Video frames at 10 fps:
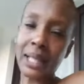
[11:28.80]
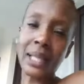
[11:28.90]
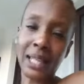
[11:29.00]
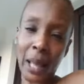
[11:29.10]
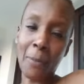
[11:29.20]

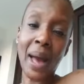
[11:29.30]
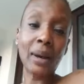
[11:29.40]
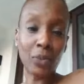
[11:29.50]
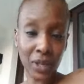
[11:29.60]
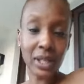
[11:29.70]
take that
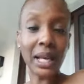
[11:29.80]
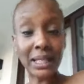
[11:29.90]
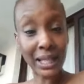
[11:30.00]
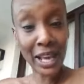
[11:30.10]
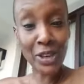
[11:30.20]
back.
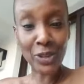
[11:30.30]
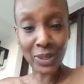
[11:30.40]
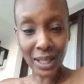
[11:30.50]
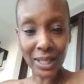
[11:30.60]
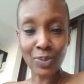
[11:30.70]
Yes, thank you,
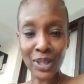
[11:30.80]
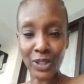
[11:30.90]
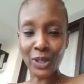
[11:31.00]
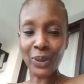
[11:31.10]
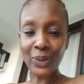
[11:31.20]
sis. We
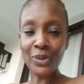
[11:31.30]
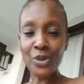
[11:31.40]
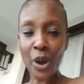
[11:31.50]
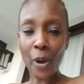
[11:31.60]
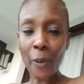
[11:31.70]
do, you
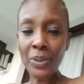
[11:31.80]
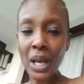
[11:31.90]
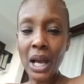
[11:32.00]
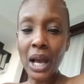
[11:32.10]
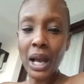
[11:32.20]
know.
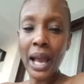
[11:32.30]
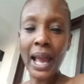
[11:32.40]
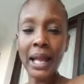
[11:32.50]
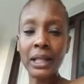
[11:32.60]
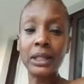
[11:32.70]

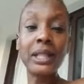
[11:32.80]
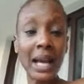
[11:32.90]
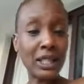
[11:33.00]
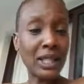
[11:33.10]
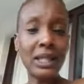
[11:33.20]
And
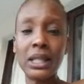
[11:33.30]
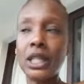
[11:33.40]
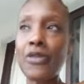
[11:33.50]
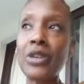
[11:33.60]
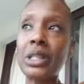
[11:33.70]
yes, it's a
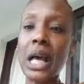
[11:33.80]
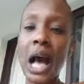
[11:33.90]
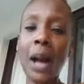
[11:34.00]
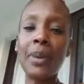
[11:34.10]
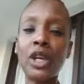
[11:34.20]
different
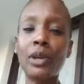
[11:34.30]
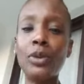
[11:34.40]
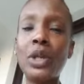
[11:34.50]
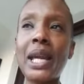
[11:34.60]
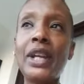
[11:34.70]
time and
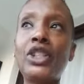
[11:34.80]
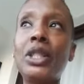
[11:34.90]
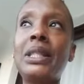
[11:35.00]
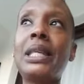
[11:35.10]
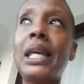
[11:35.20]
communication
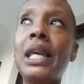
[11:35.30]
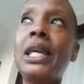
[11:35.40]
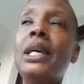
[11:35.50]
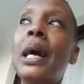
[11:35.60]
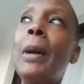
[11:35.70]
is
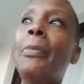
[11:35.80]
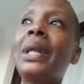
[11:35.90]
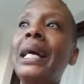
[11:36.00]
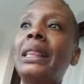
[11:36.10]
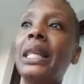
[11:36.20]
key. But
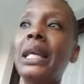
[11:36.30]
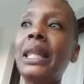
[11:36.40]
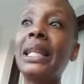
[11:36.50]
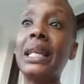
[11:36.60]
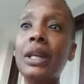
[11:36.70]
I think
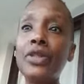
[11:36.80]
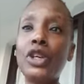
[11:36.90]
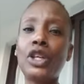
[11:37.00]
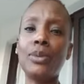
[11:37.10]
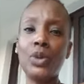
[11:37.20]
that in the
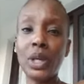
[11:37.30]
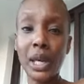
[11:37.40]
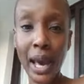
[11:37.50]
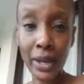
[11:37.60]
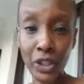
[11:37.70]

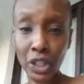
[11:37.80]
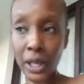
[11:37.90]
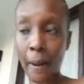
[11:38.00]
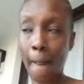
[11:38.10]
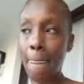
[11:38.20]

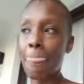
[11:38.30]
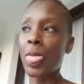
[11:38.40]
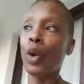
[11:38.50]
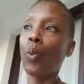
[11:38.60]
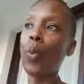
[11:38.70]
communication,
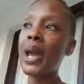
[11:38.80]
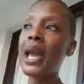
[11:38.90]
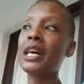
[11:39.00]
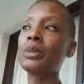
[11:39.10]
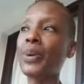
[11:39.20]
we
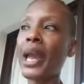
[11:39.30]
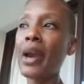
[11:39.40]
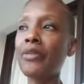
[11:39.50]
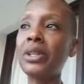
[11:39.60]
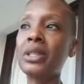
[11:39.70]
as
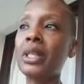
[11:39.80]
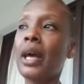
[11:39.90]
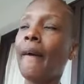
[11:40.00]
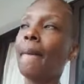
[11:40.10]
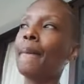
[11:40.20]
parents,
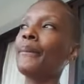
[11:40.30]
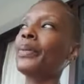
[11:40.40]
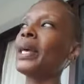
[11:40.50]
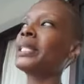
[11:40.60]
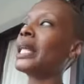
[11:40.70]

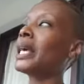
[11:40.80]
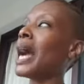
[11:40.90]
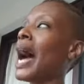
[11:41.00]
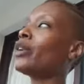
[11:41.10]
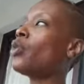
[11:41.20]
it's like
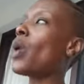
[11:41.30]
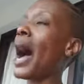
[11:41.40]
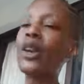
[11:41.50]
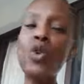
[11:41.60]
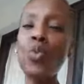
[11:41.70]
I
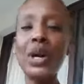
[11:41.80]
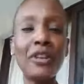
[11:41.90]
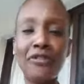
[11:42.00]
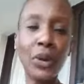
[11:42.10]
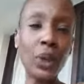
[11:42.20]
don't want
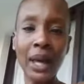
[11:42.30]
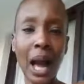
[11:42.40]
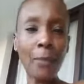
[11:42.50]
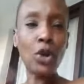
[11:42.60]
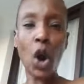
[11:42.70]
to feel like
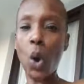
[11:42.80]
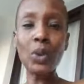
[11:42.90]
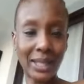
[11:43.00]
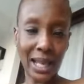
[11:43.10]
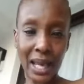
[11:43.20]
I'm
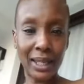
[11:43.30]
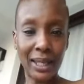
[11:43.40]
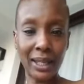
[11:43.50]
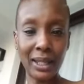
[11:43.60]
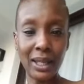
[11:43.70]

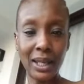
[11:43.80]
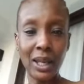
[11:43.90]
co-signing